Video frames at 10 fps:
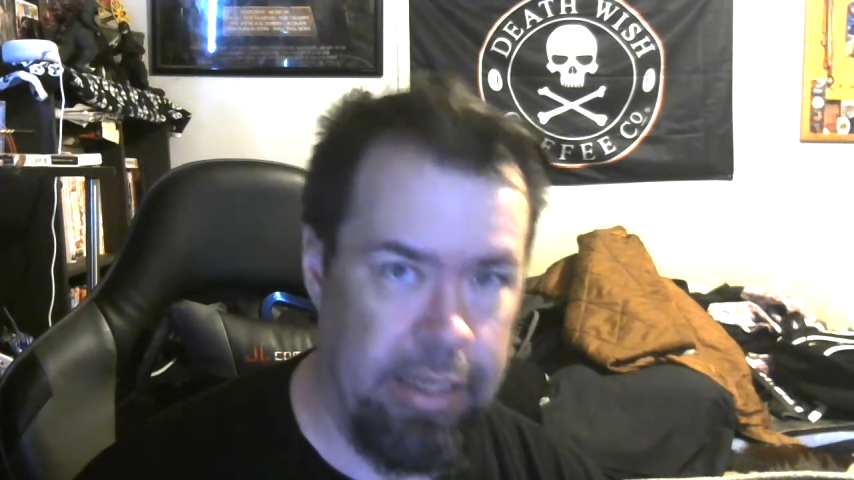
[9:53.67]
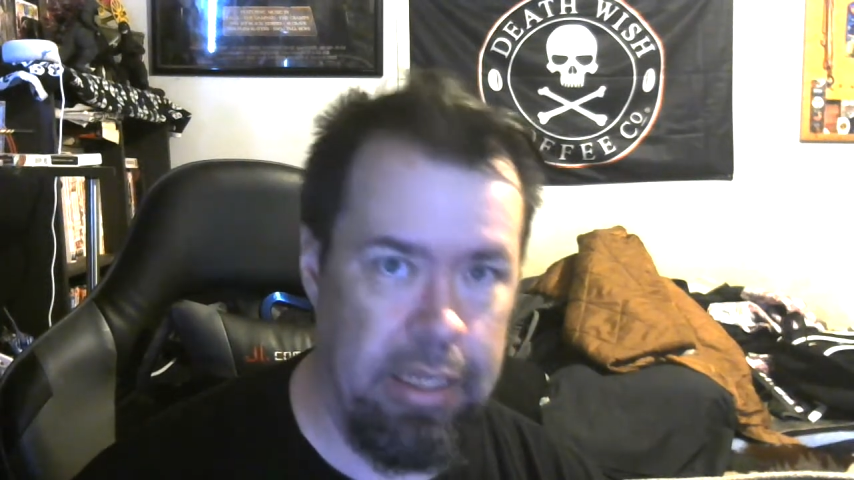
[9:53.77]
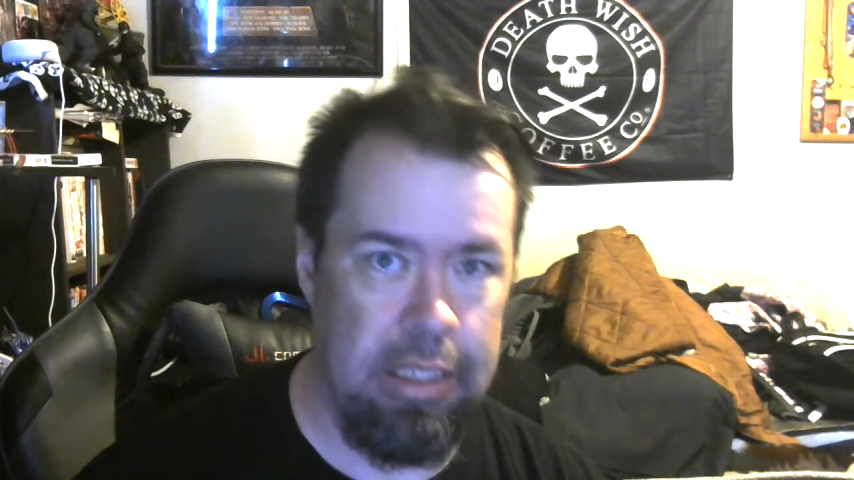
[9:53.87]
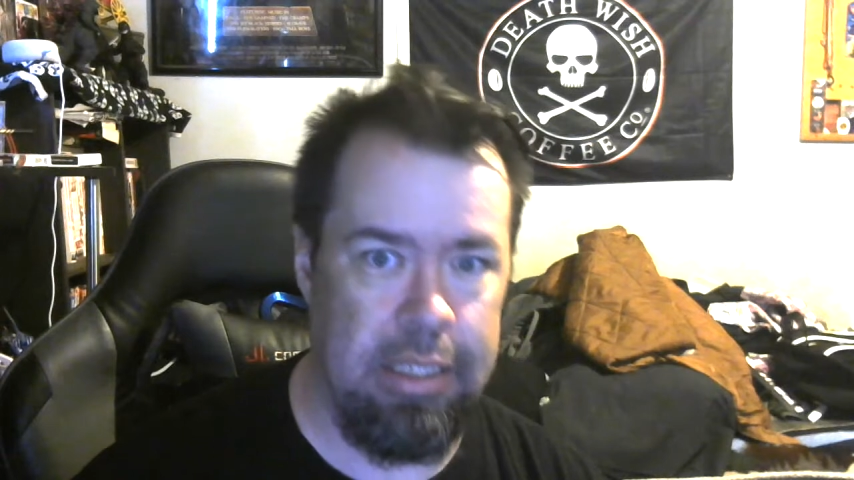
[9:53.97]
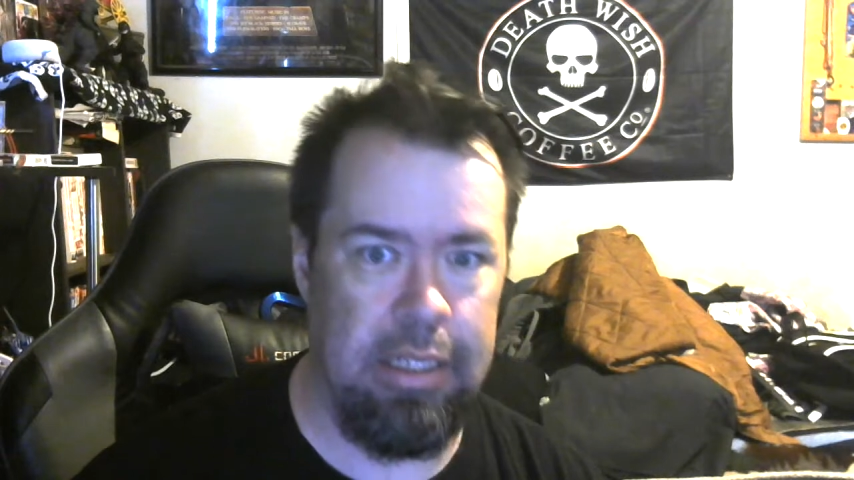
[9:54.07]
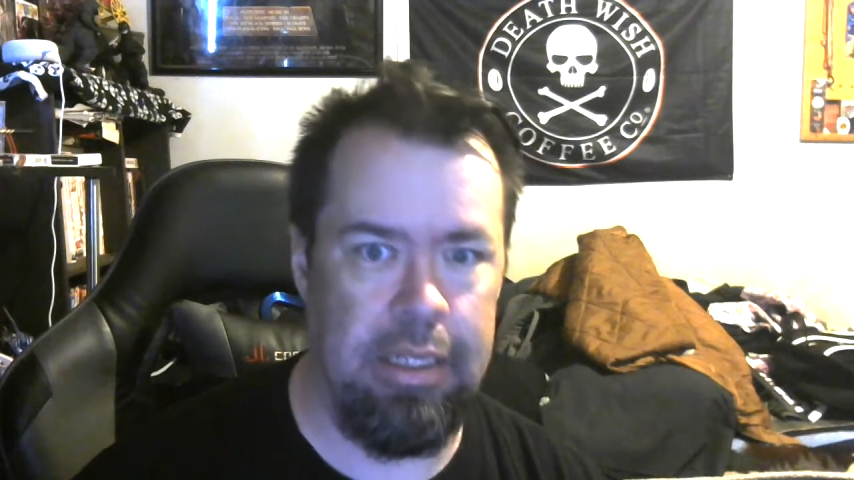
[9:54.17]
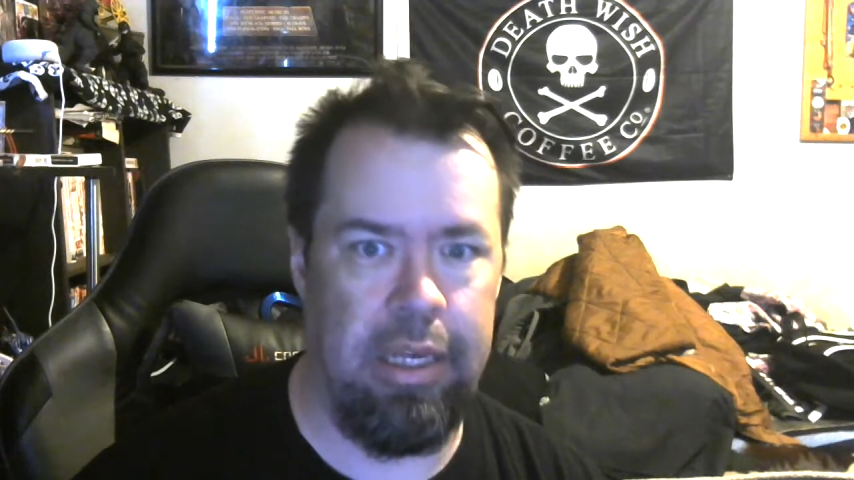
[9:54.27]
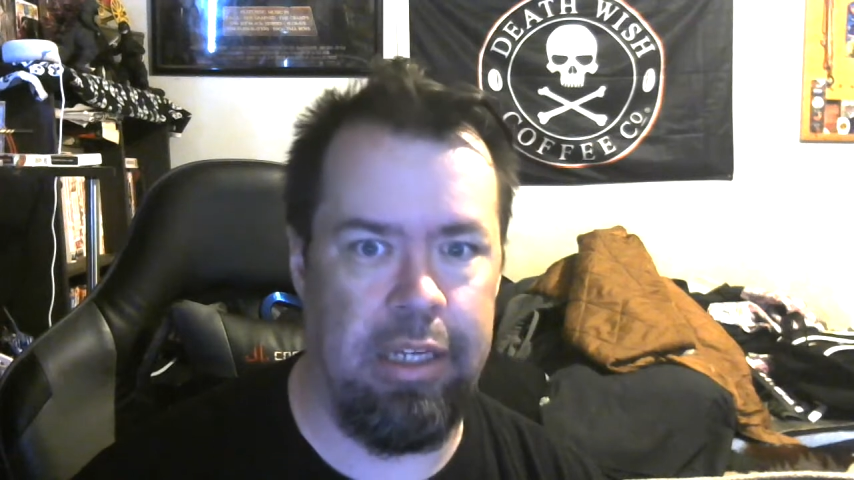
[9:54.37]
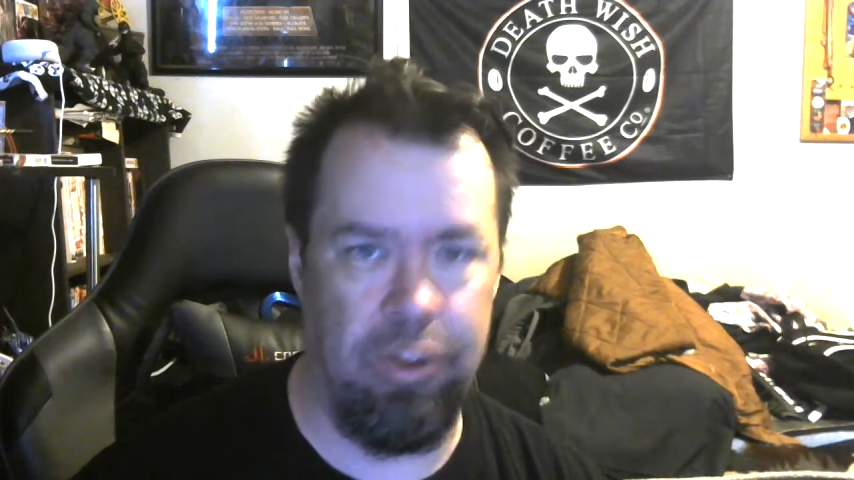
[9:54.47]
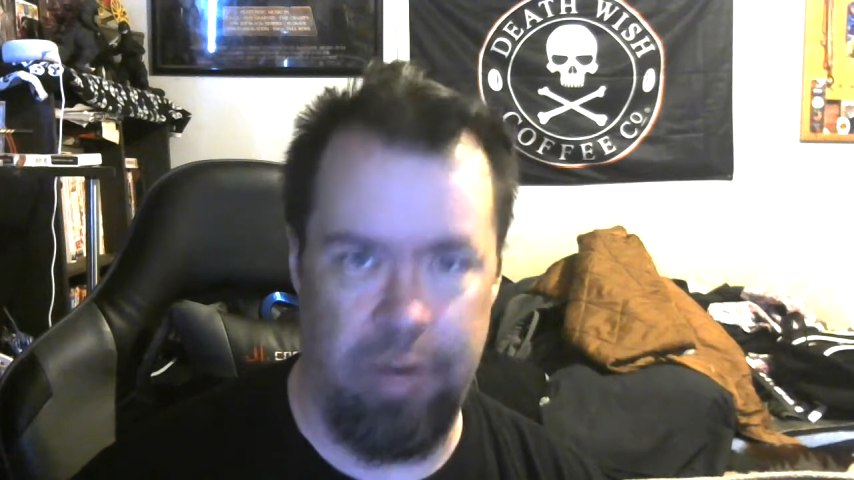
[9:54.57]
is
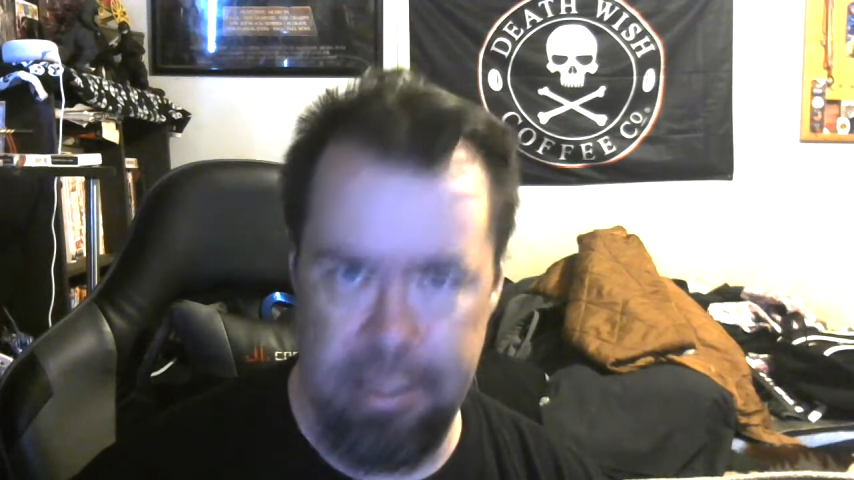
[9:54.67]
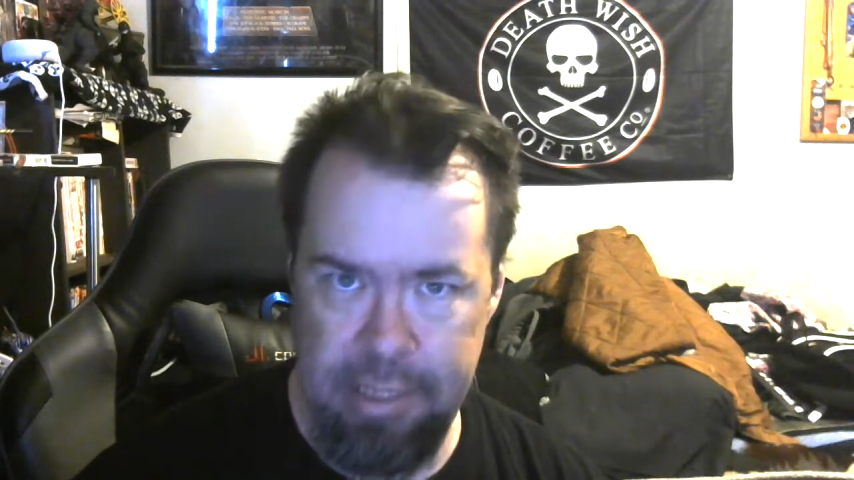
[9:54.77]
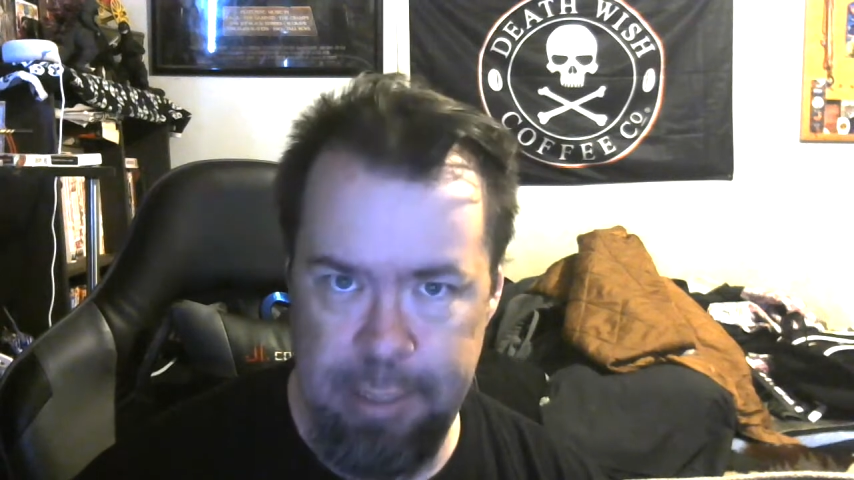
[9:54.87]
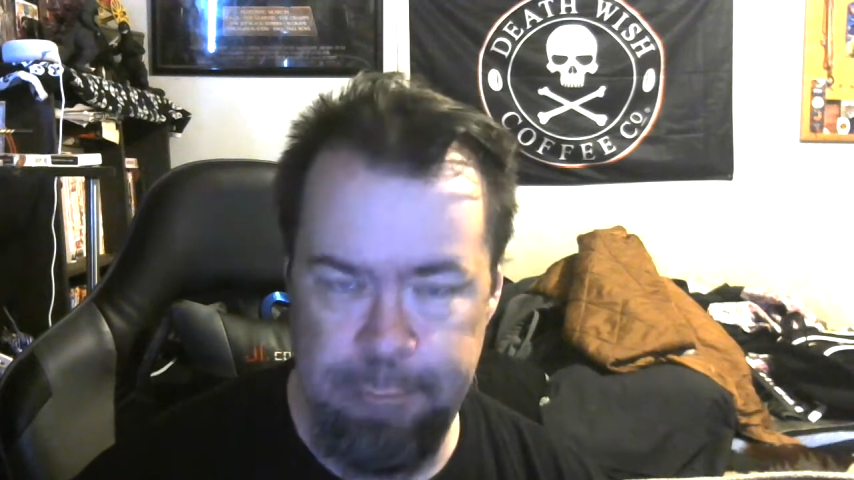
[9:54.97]
interesting.